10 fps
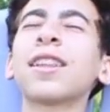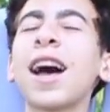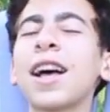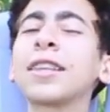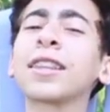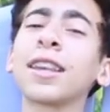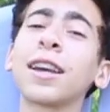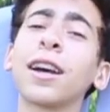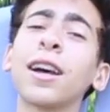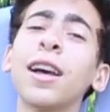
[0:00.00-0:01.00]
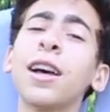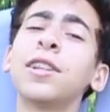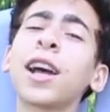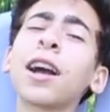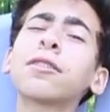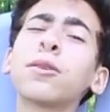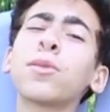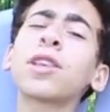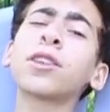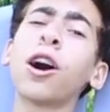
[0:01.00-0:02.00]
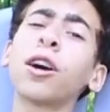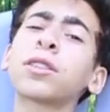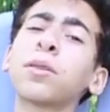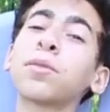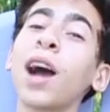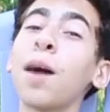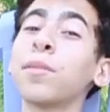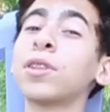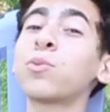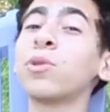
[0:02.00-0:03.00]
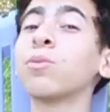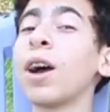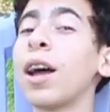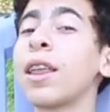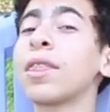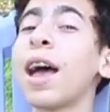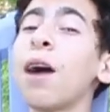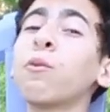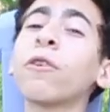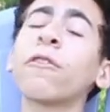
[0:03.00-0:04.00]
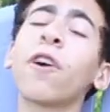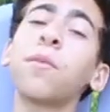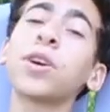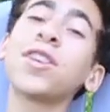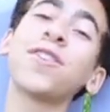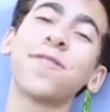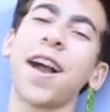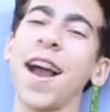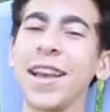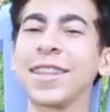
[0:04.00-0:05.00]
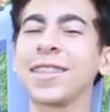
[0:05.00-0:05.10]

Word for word: lastly, check out some of these awesome comments we read that were from you guys.